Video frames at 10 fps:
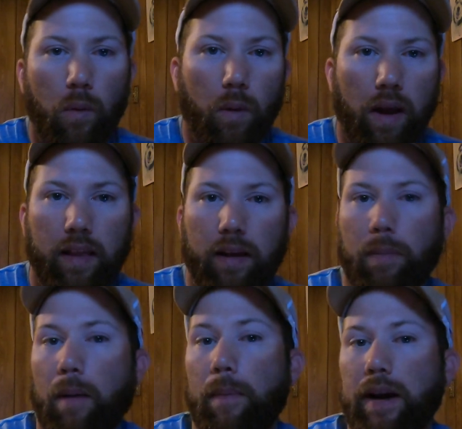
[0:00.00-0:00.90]
What I like
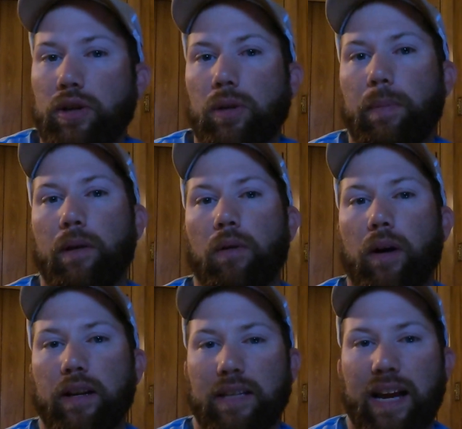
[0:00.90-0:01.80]
about my jerkbait
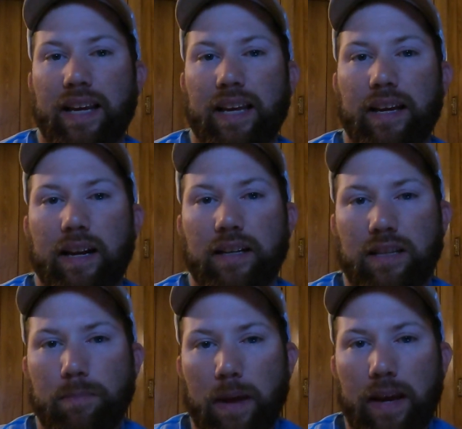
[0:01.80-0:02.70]
rod is I can
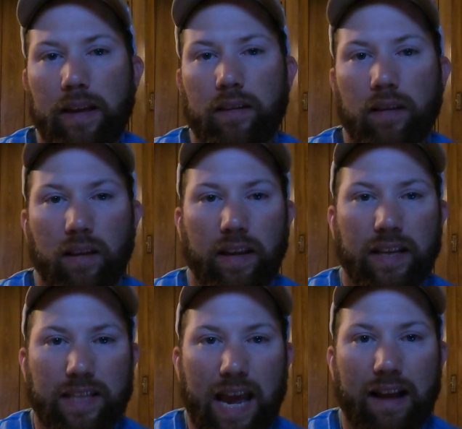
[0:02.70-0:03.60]
custom make it to the
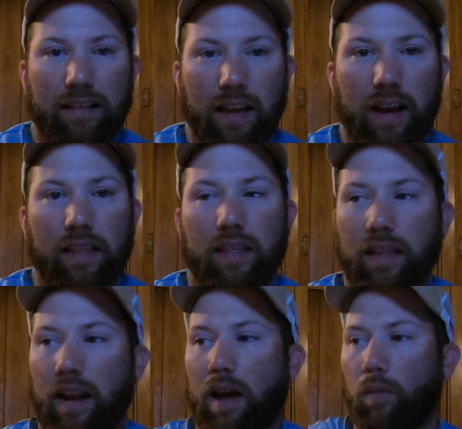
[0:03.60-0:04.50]
exact length
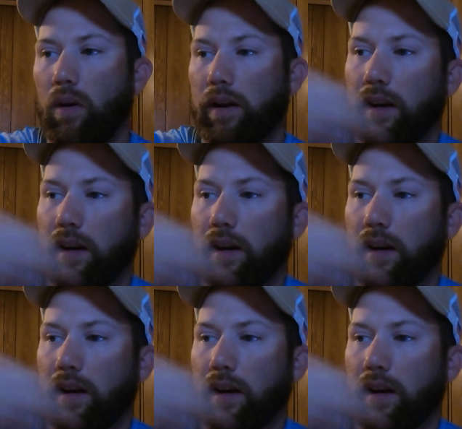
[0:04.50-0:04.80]
that I want.